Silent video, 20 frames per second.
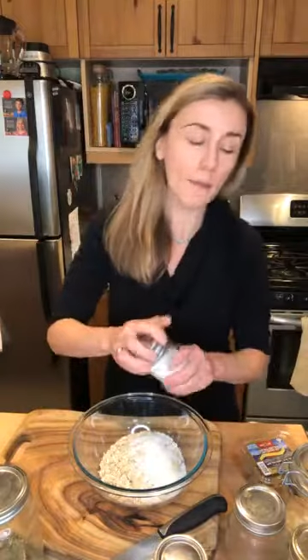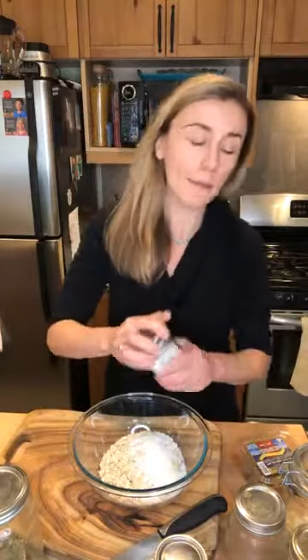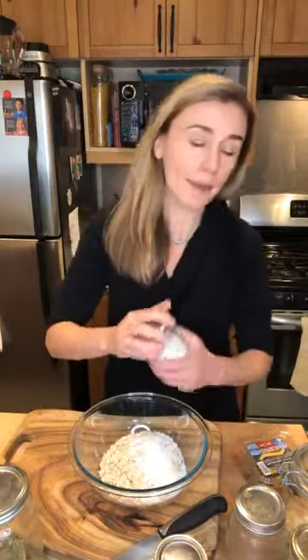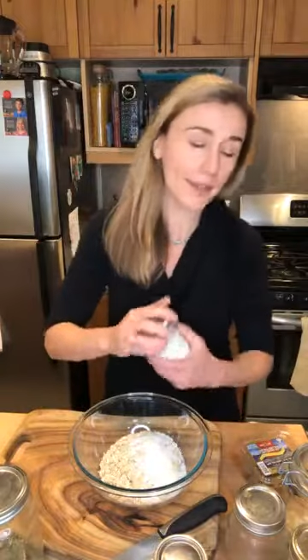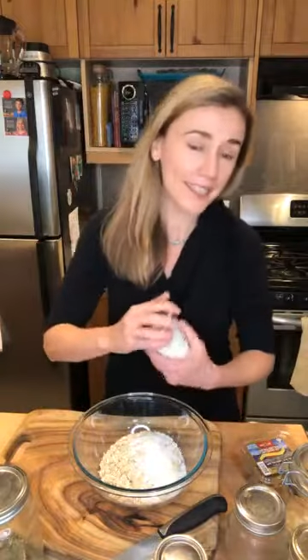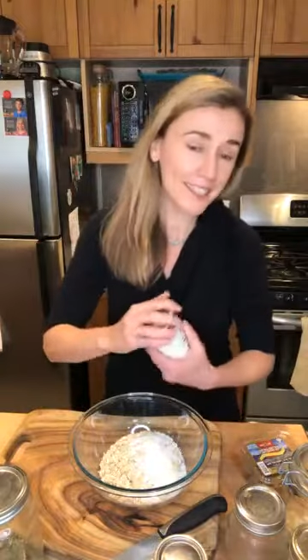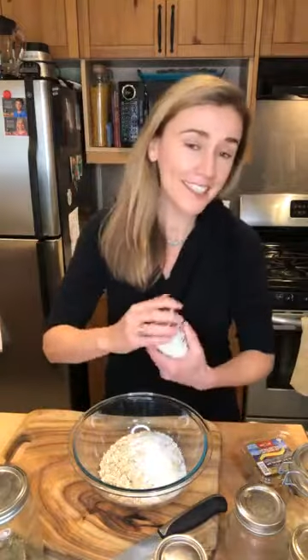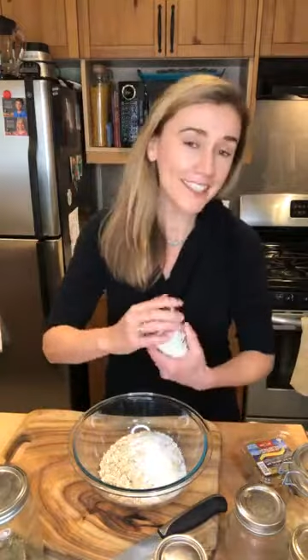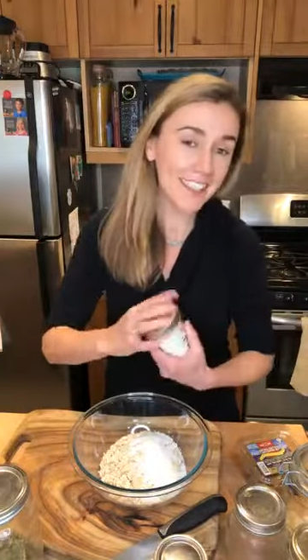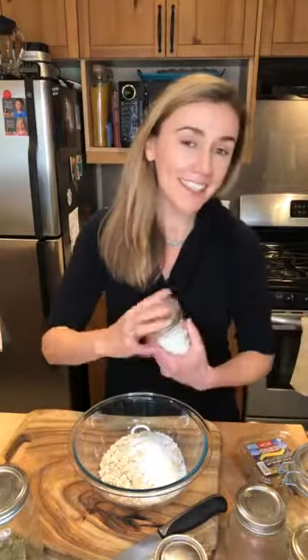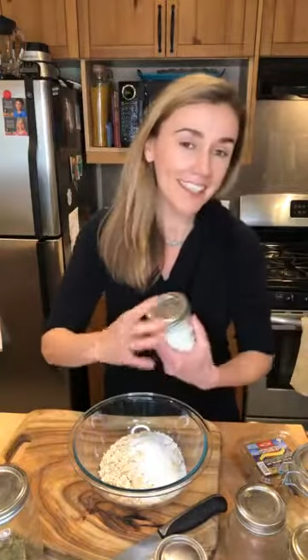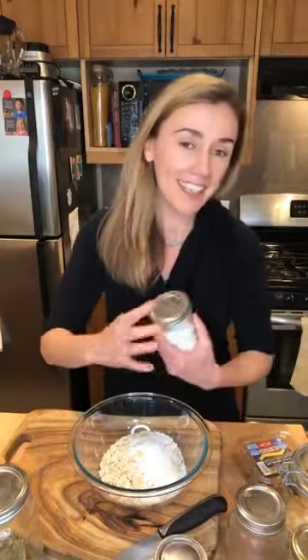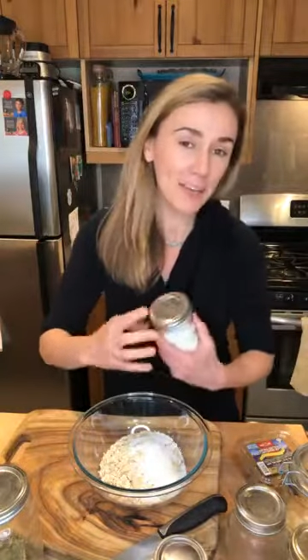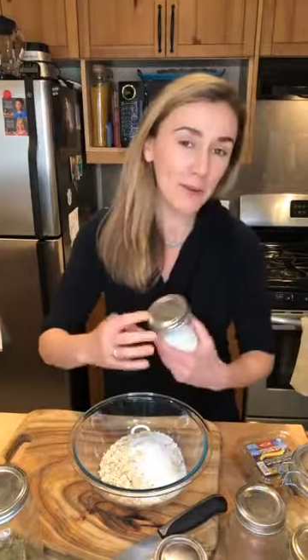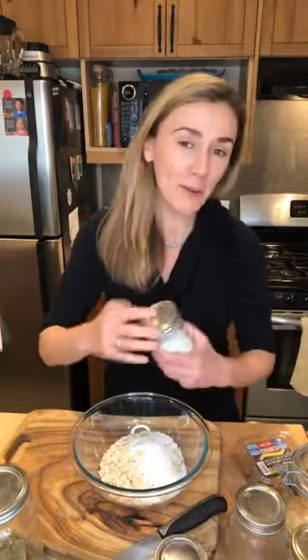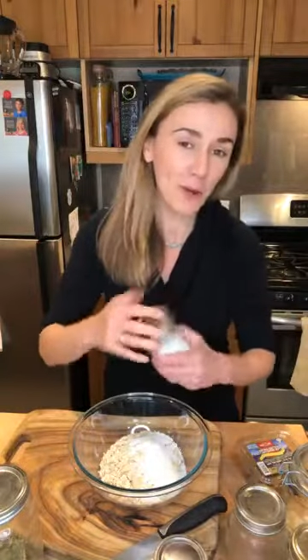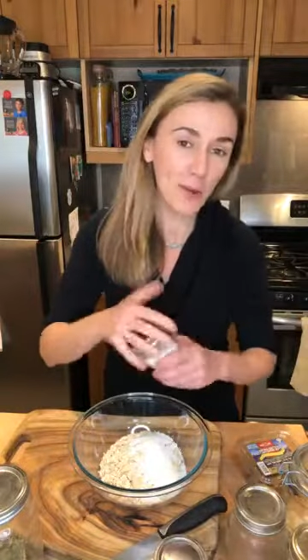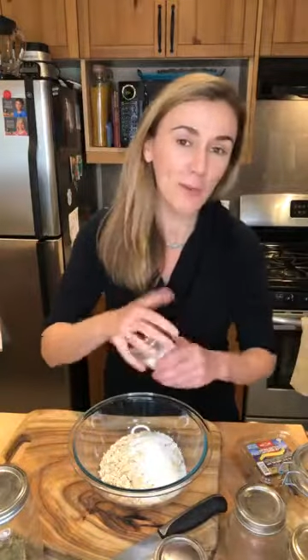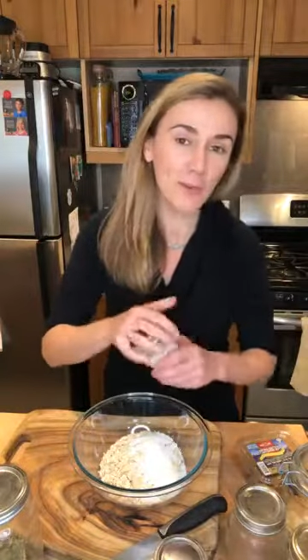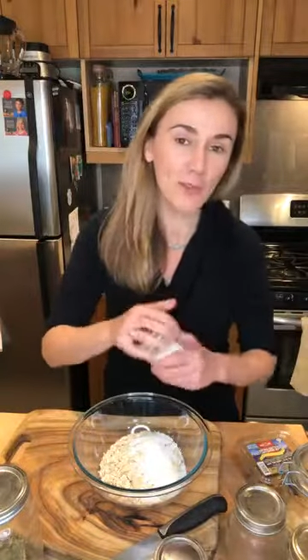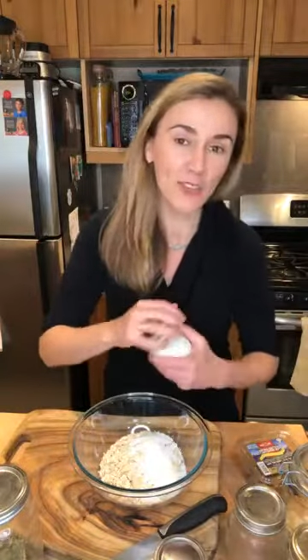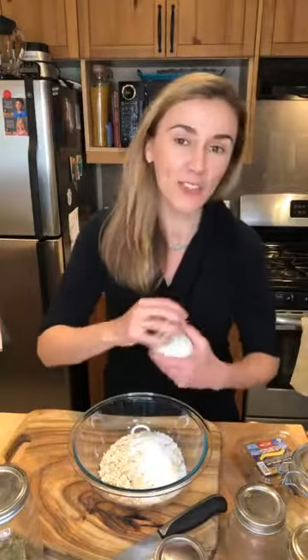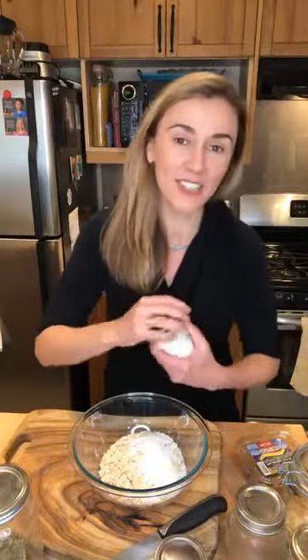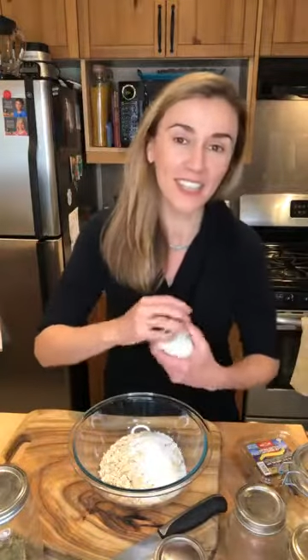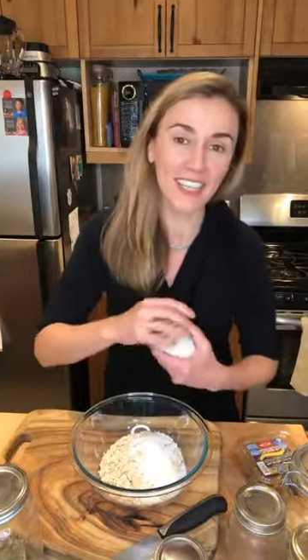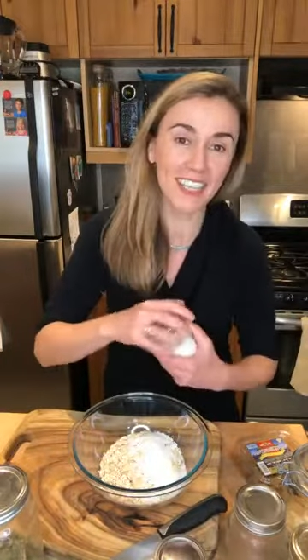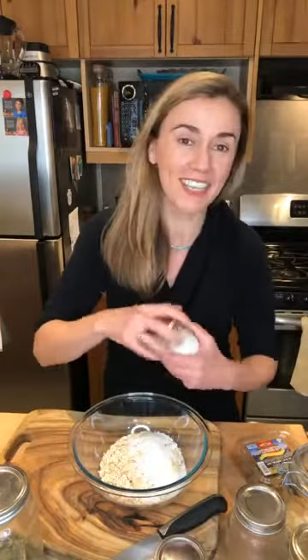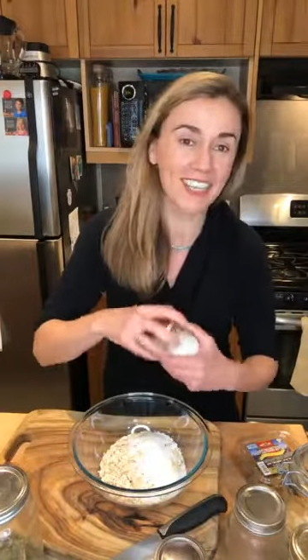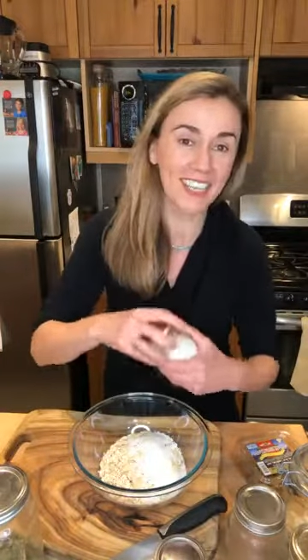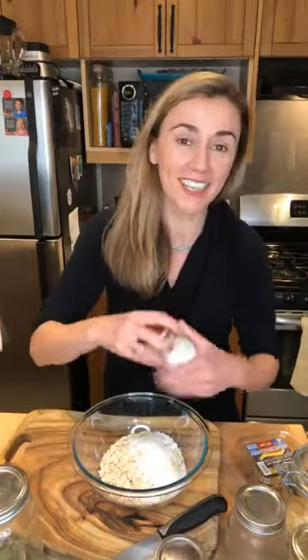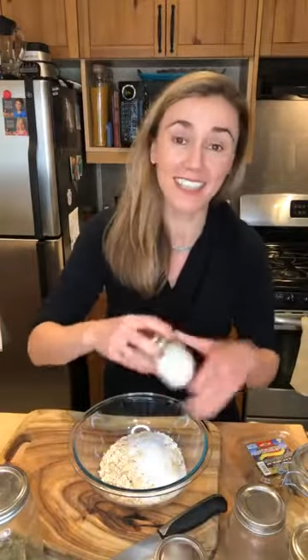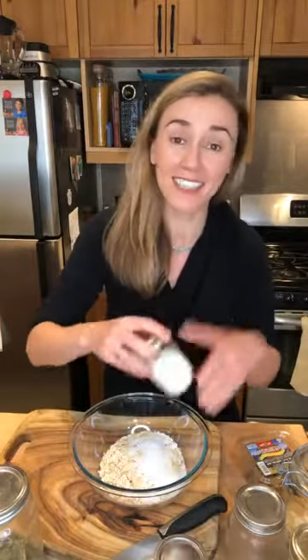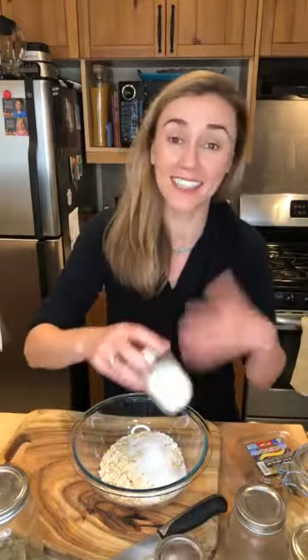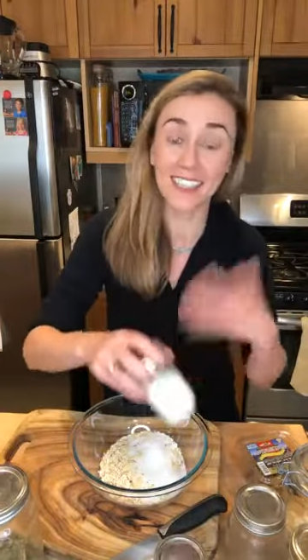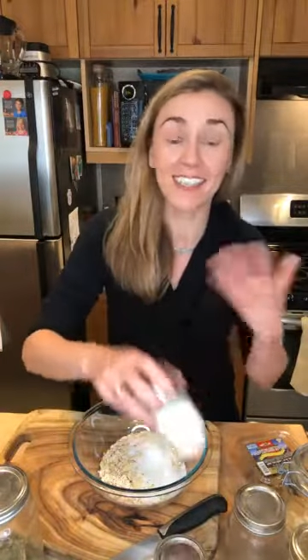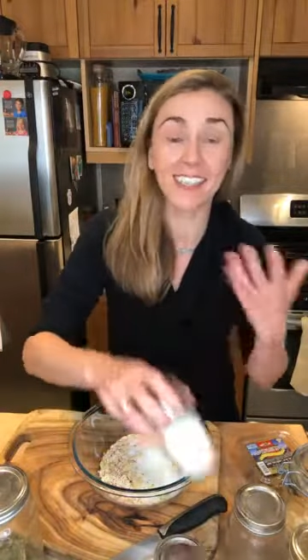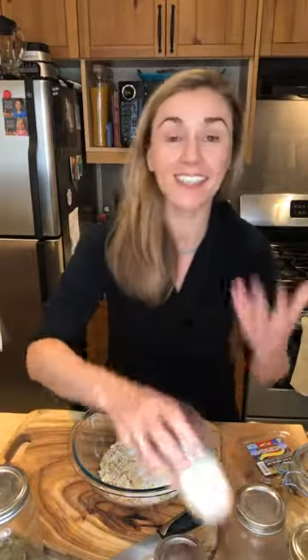Basically what muesli is,